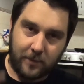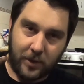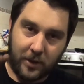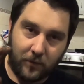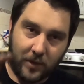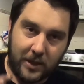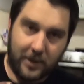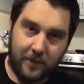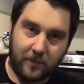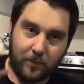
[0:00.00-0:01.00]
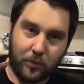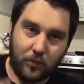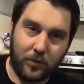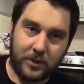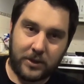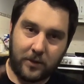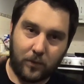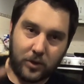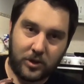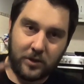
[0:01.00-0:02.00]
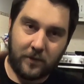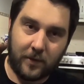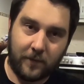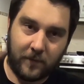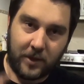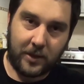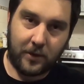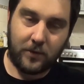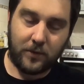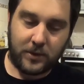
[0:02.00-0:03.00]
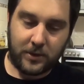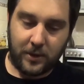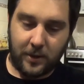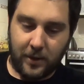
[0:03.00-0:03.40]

by reading books and watching videos.